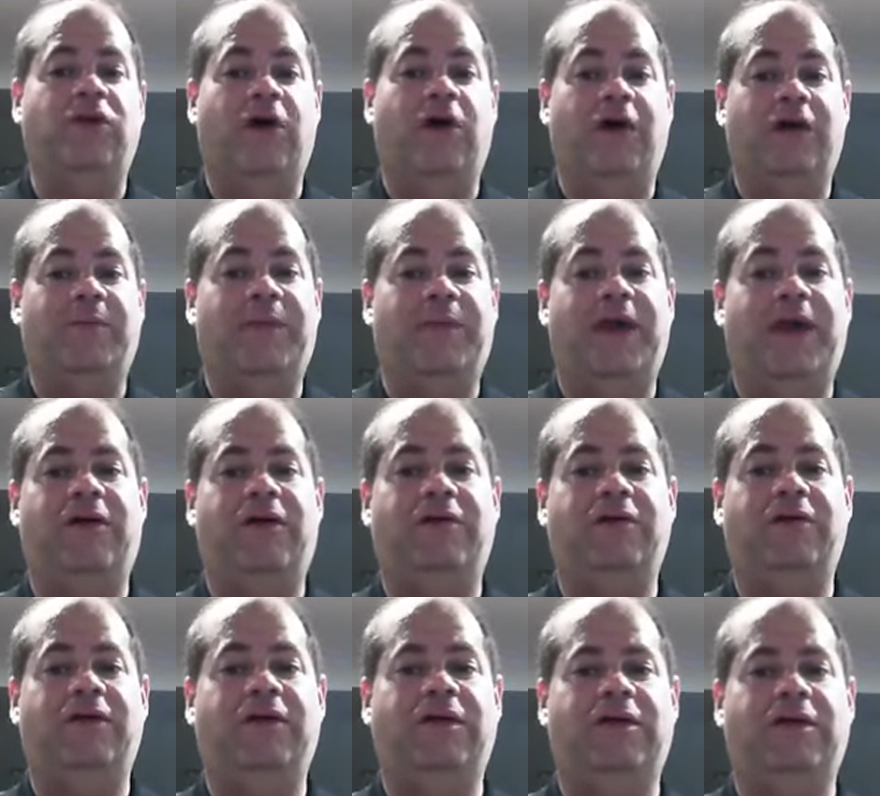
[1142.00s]
You talk
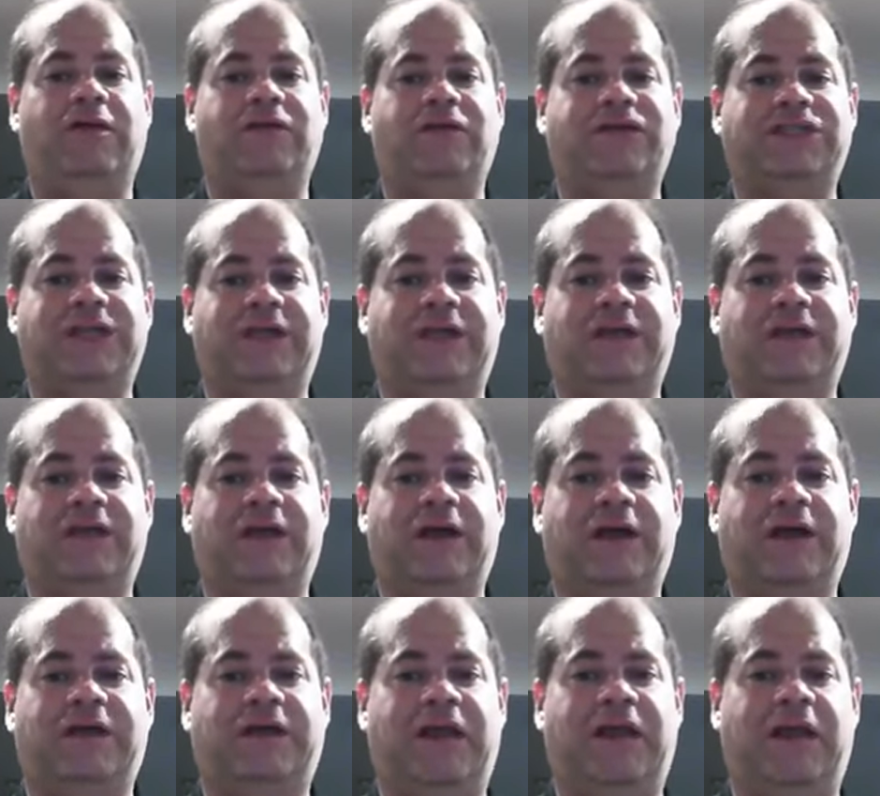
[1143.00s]
about using
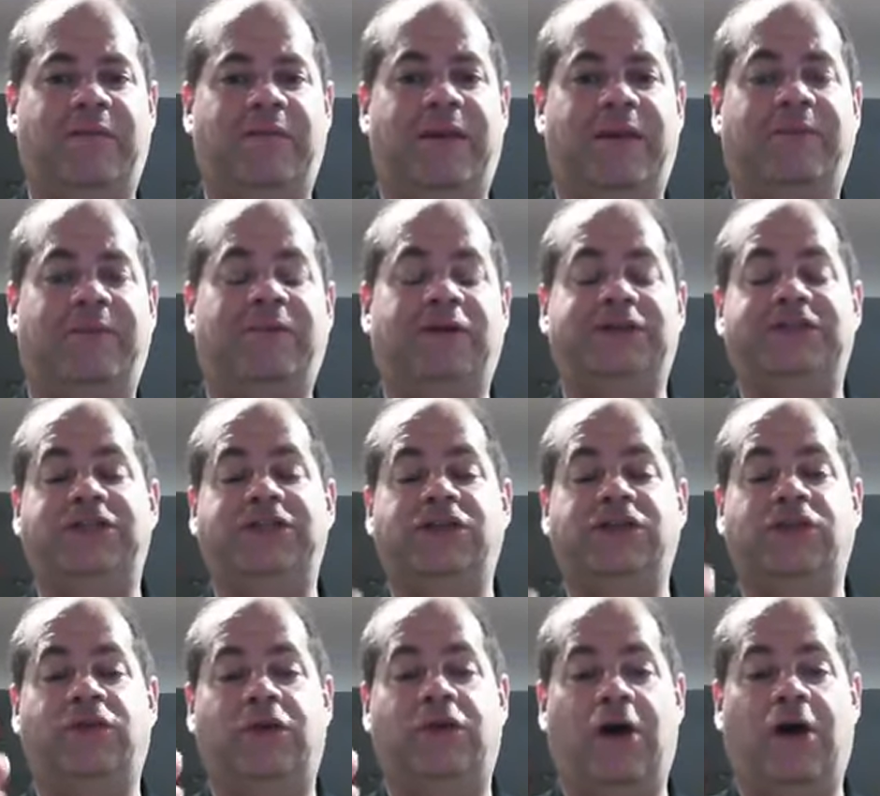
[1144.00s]
team members.
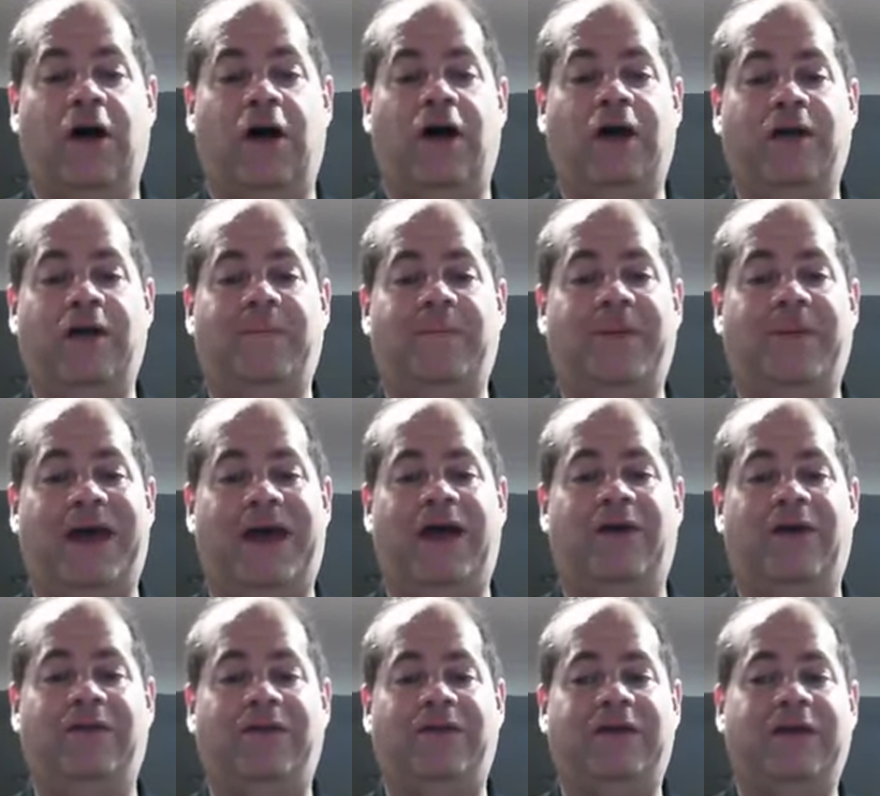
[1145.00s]
You talk
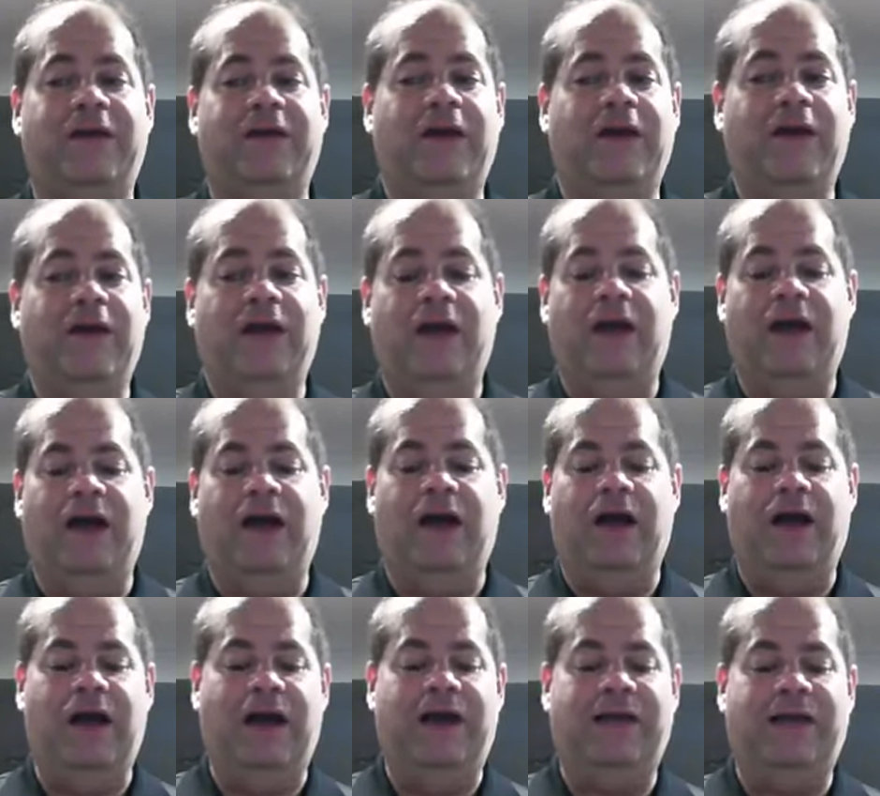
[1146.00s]
about
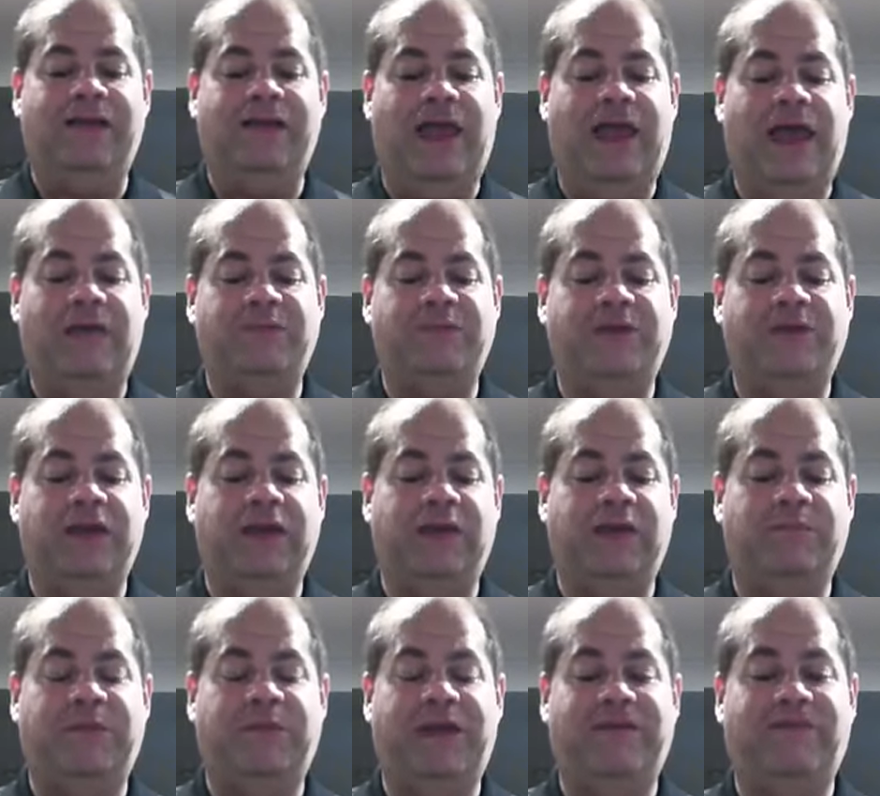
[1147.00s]
uh, adapting
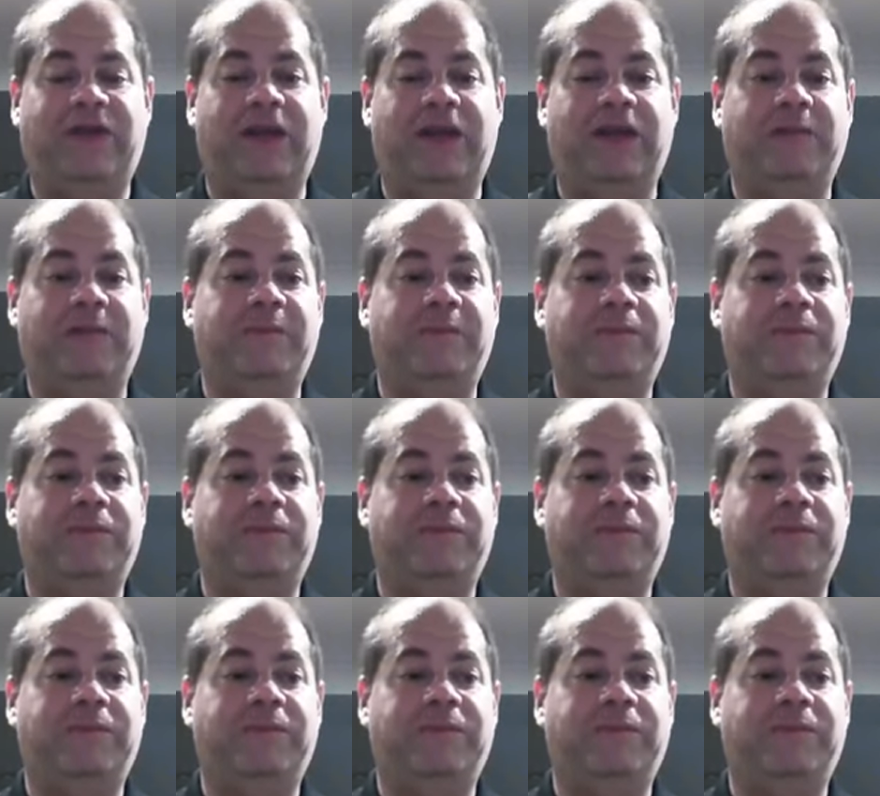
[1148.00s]
and pivoting.